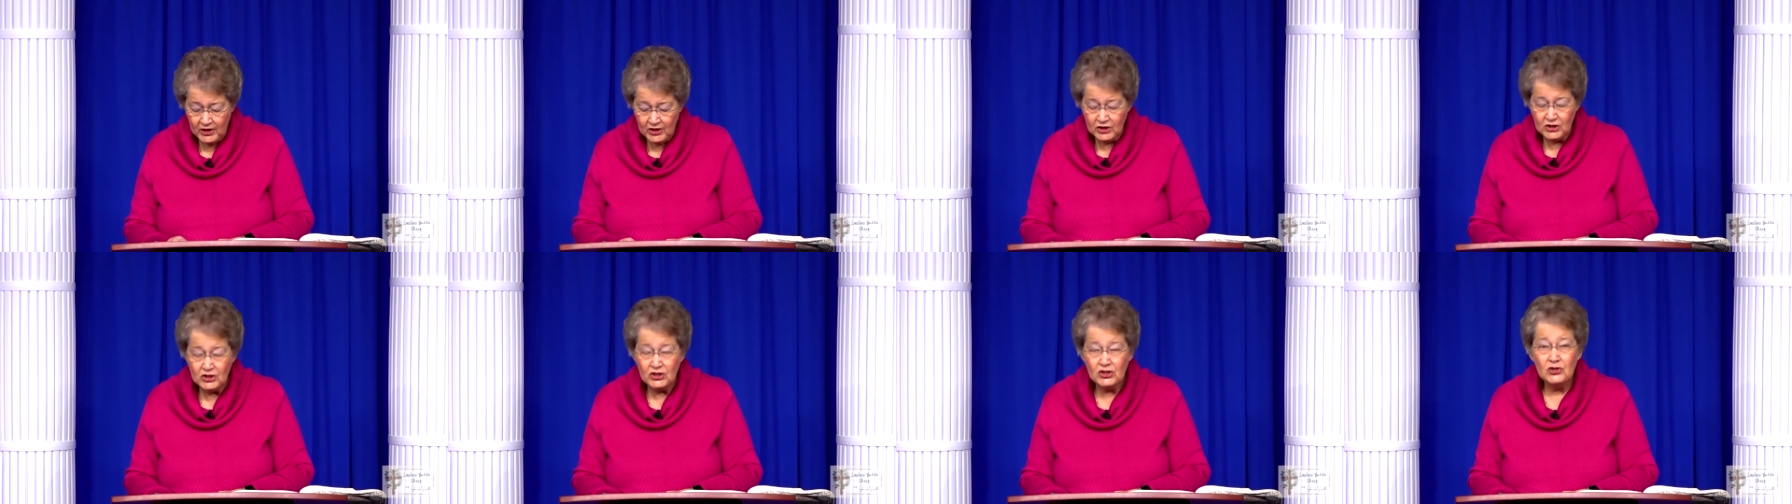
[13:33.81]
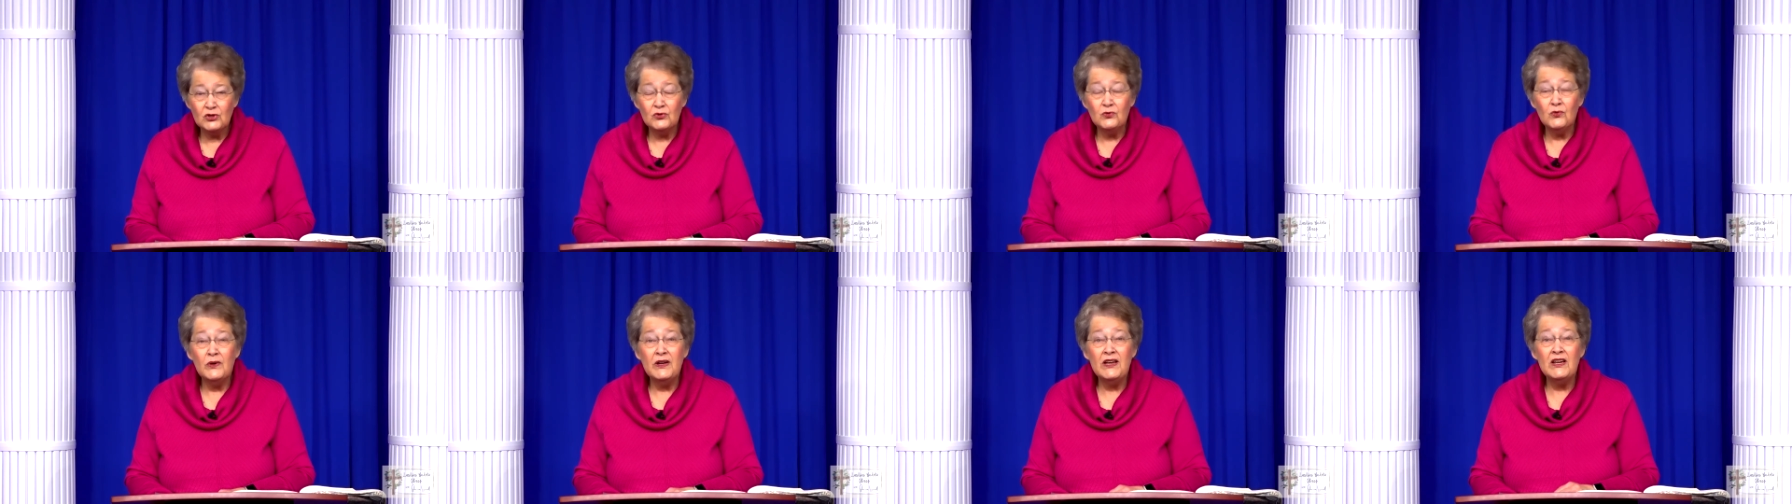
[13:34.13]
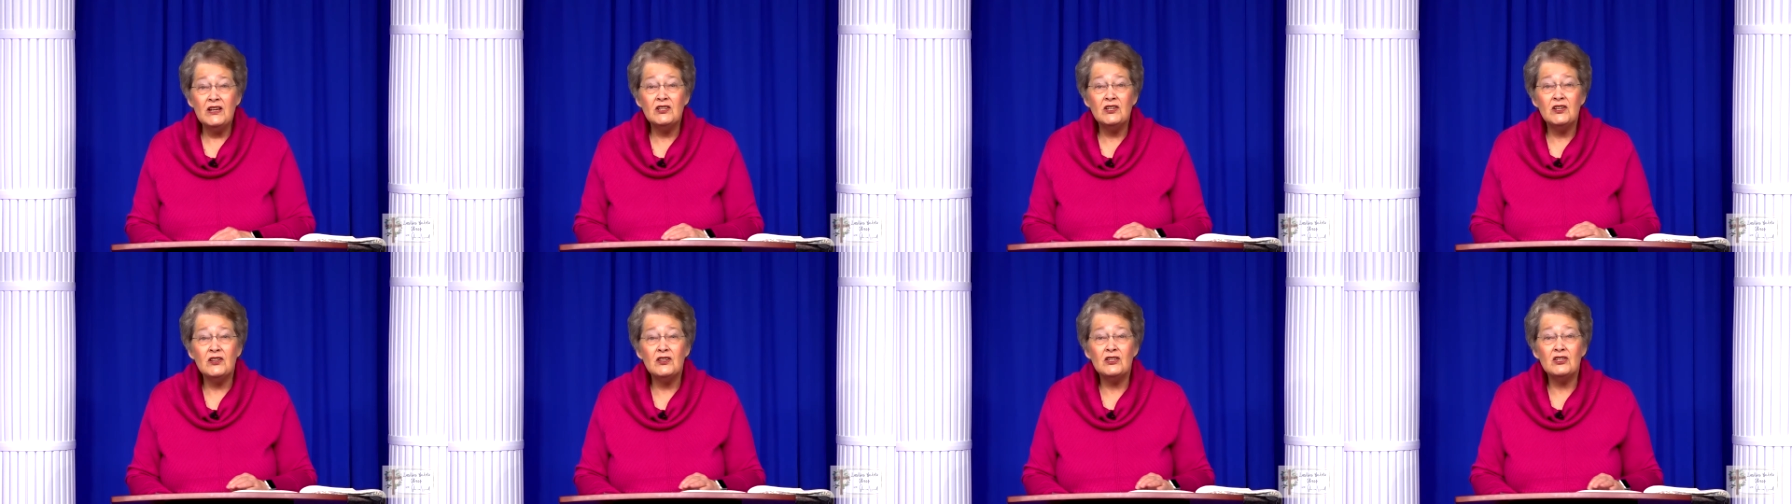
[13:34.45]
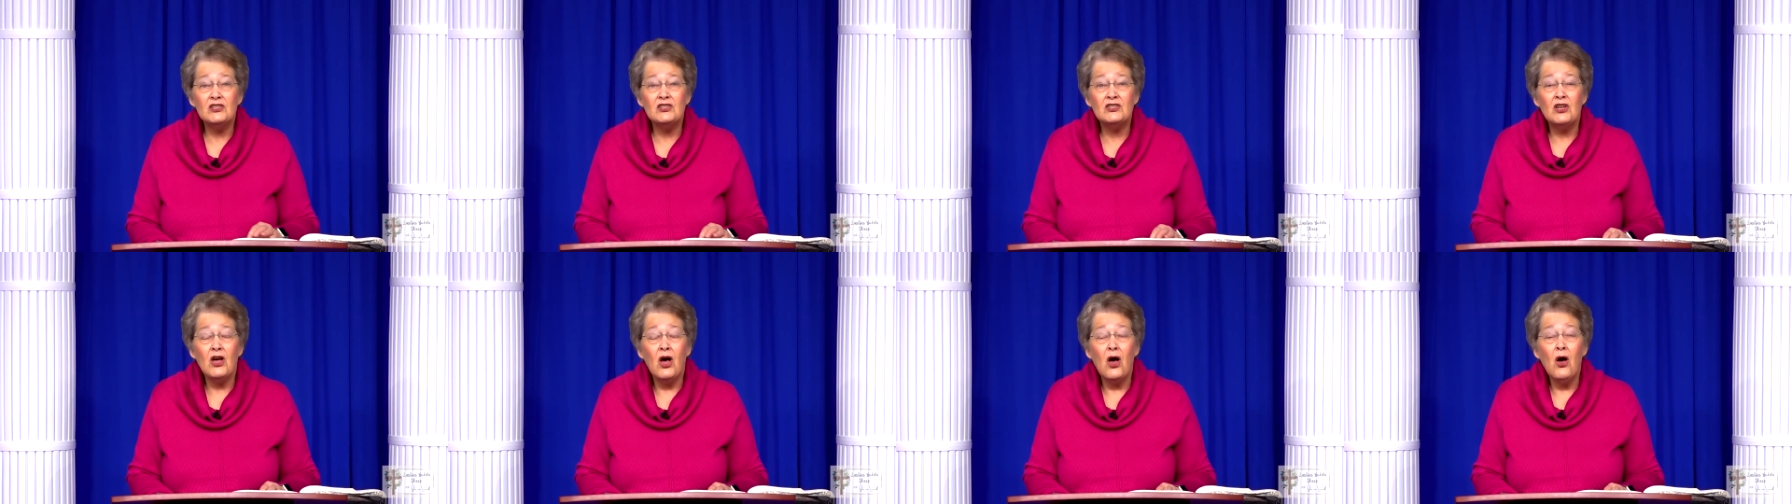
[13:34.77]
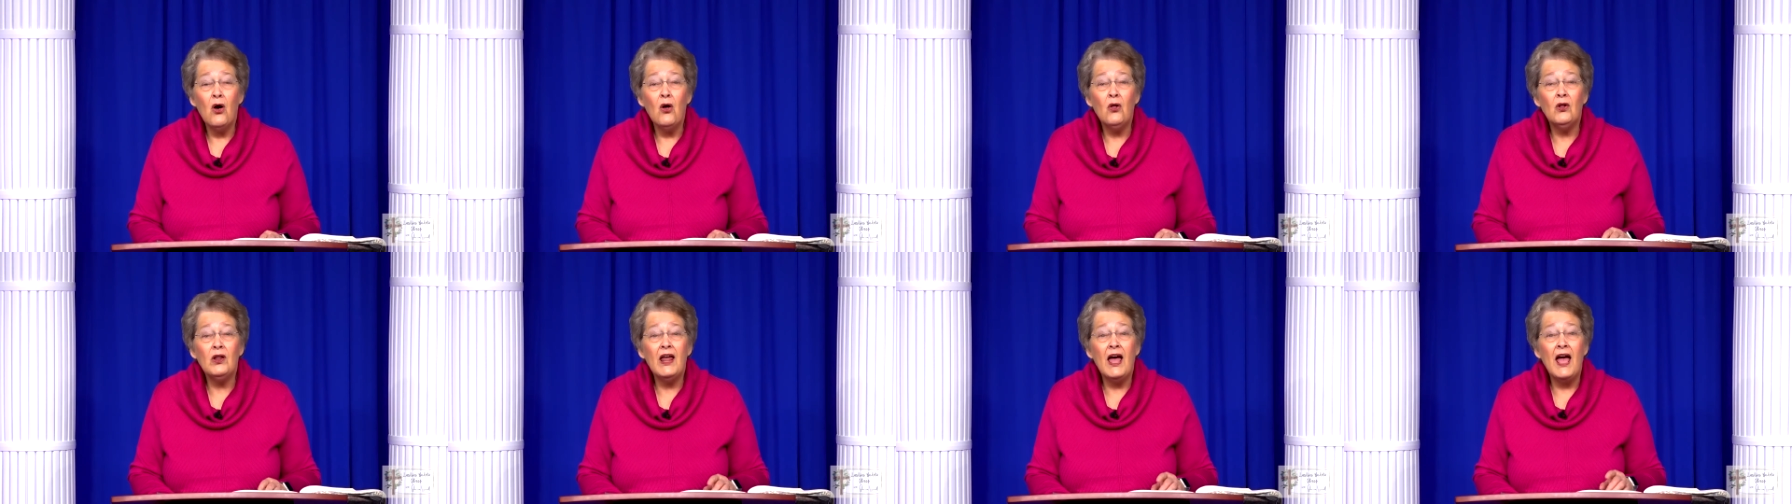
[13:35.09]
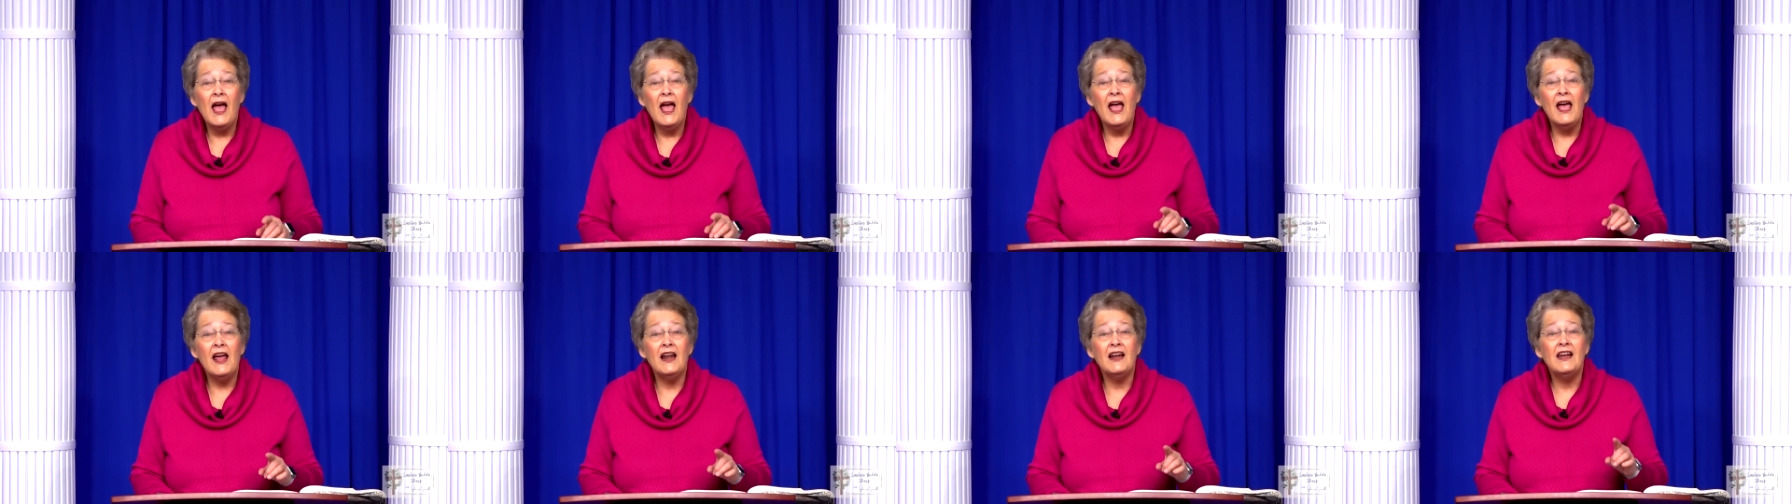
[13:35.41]
sweet to the soul
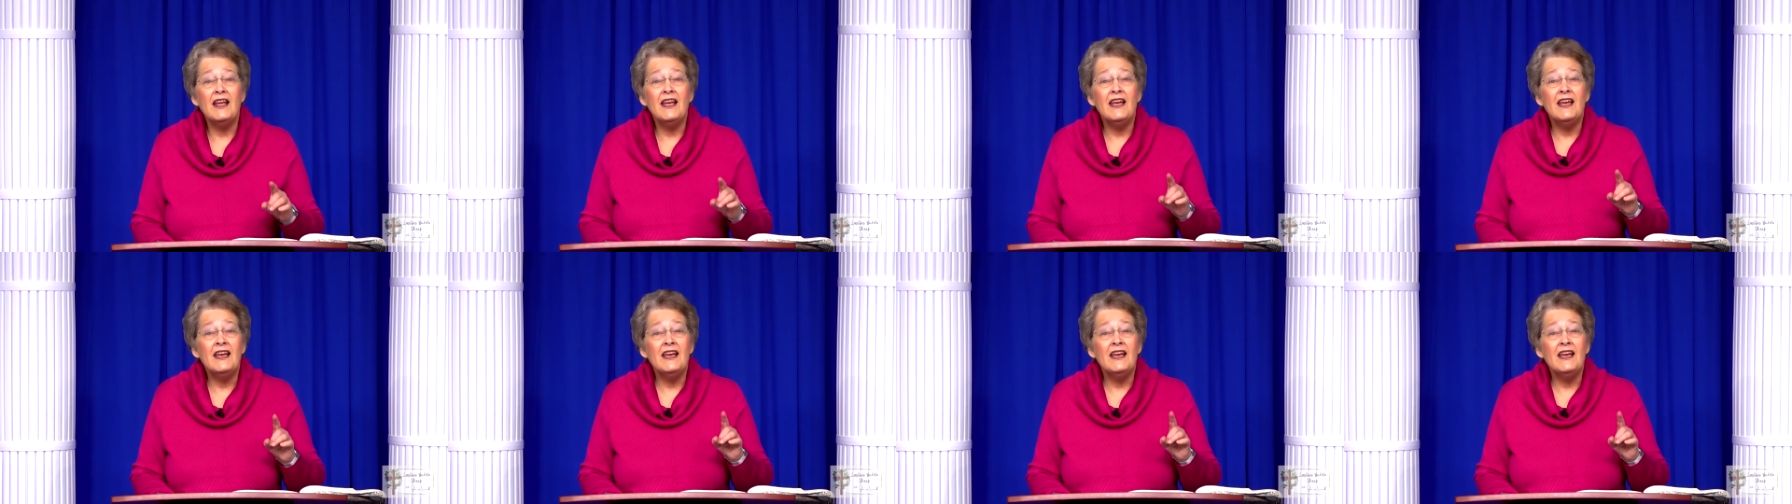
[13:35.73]
and